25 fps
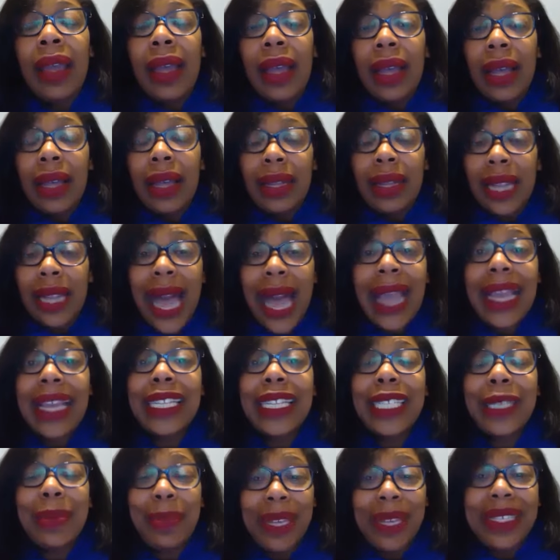
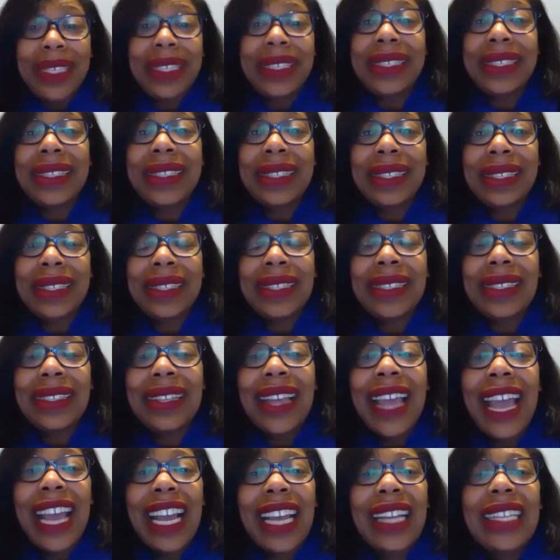clients' businesses,
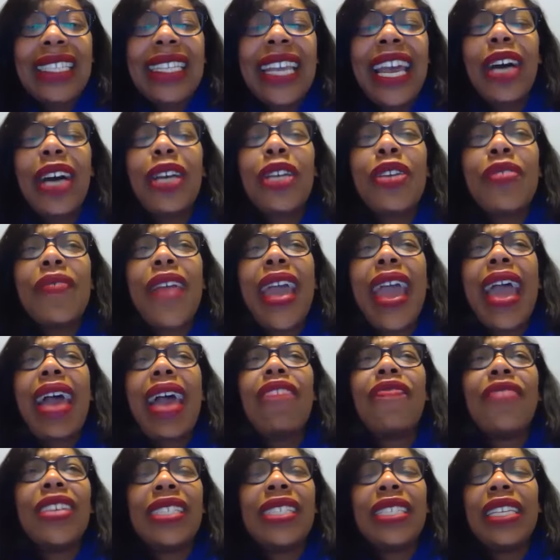could tell you
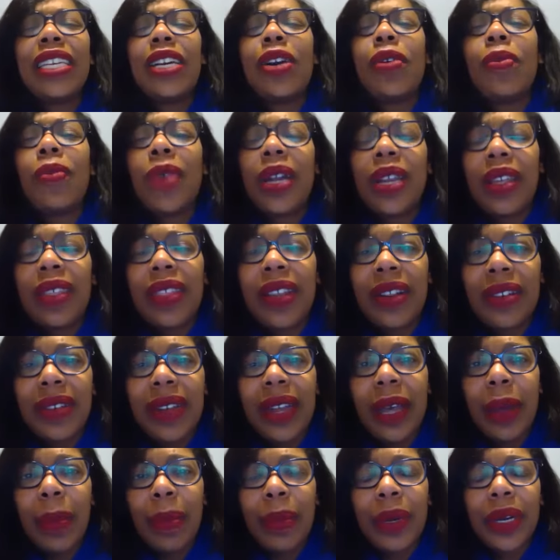every single one of their
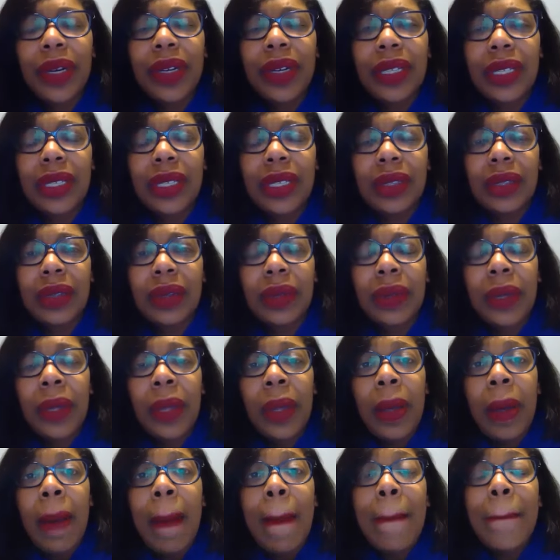numbers.
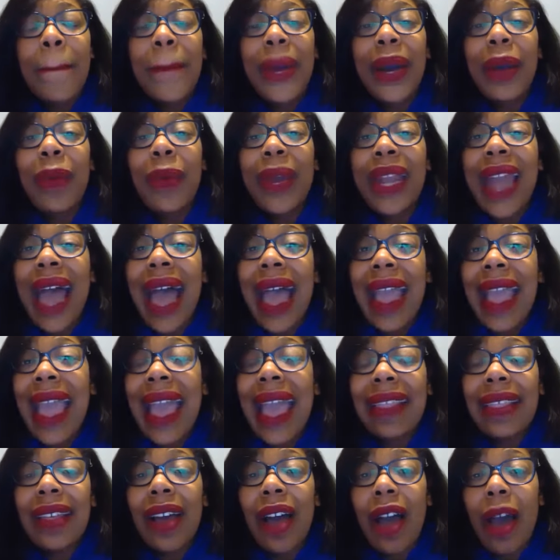But when I
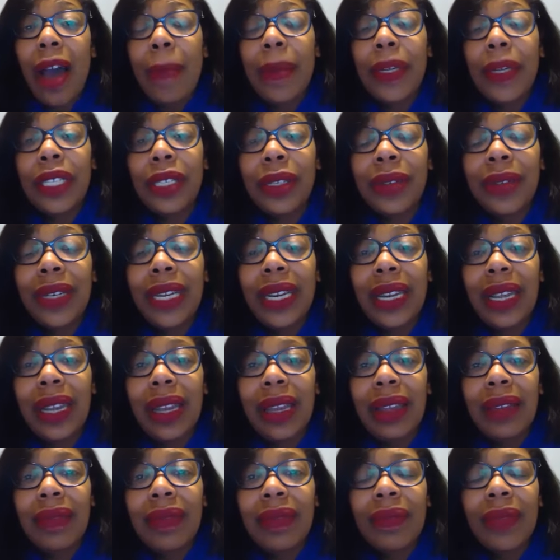had the
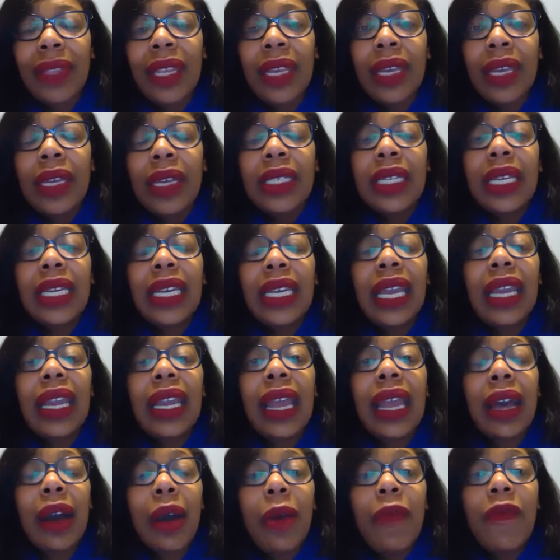opportunity to get
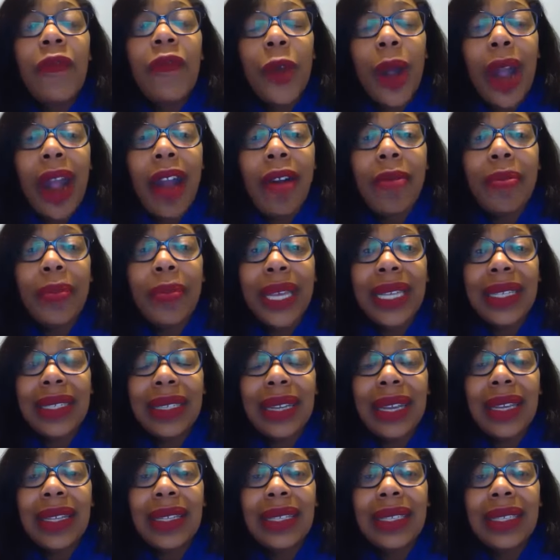help for our
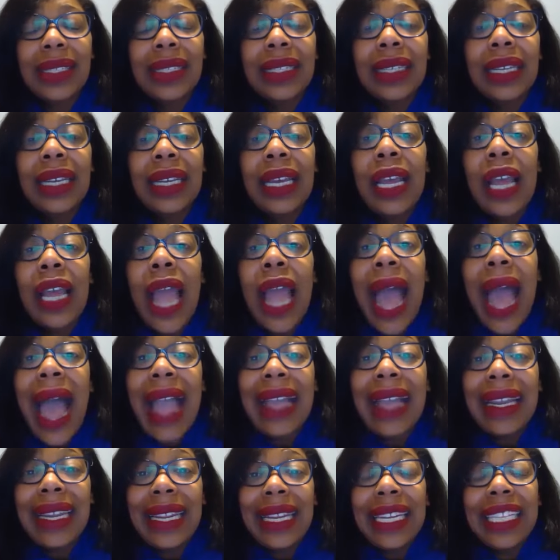business, I
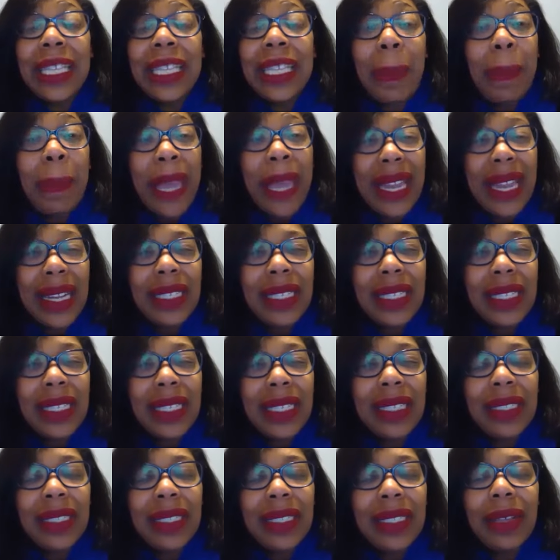needed to pitch
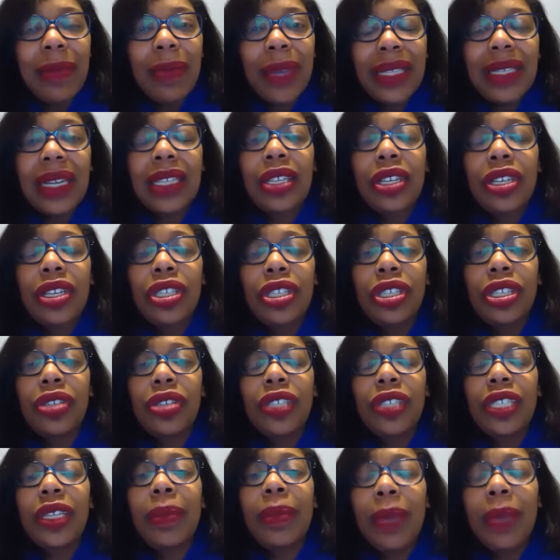the business
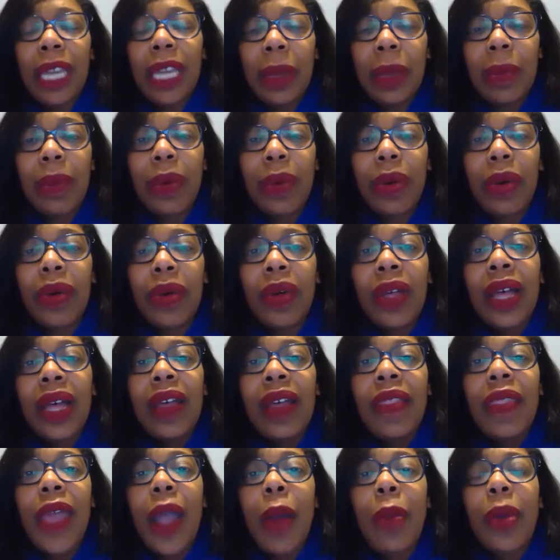to some people
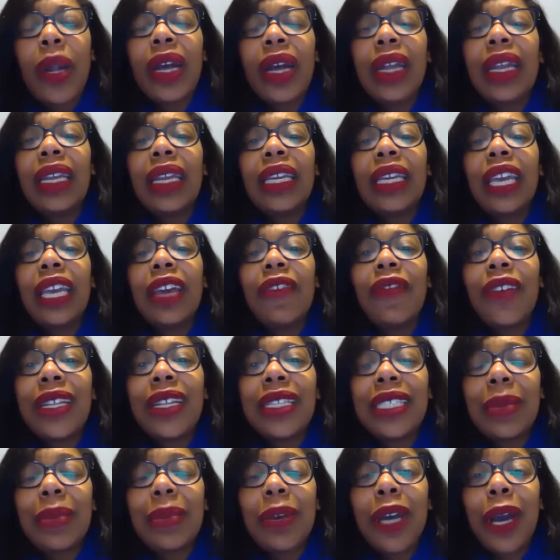that were going to give
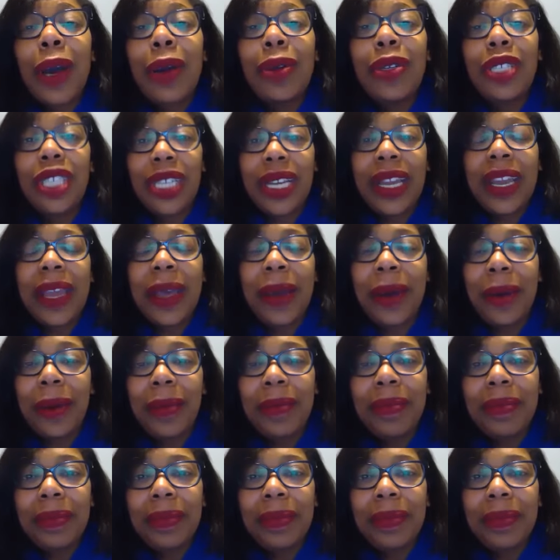us some coaching help.